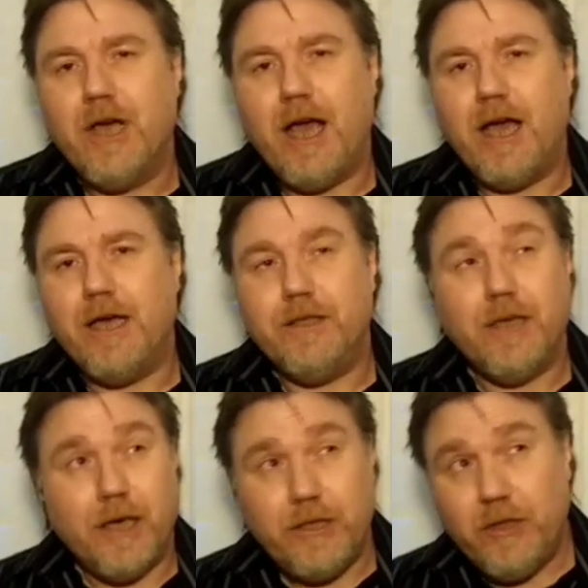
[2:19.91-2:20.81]
and
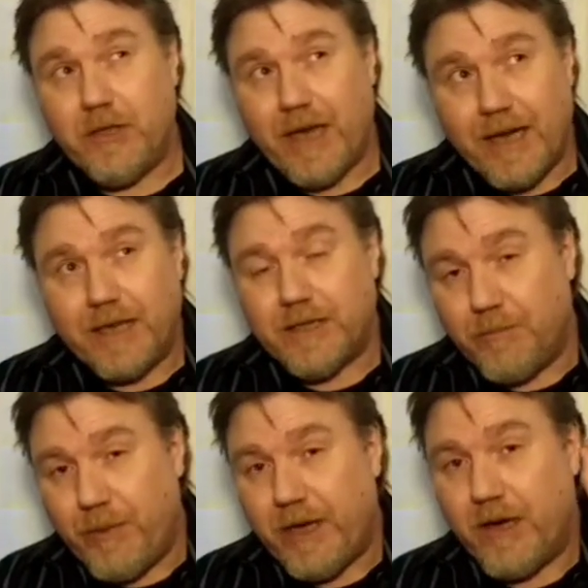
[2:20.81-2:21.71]
uh, you can actually
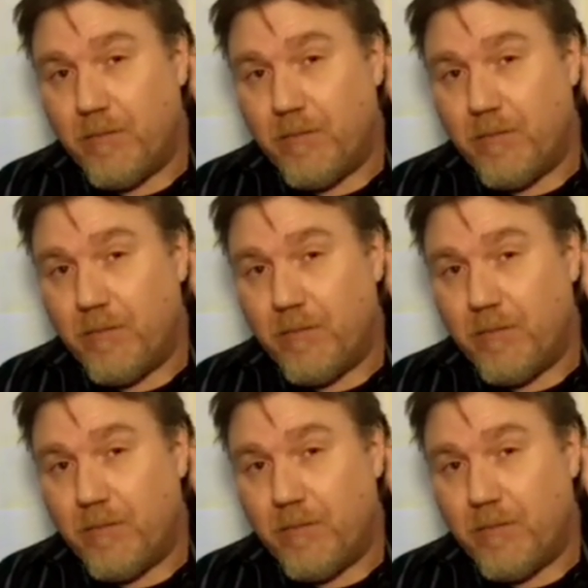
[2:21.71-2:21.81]
pick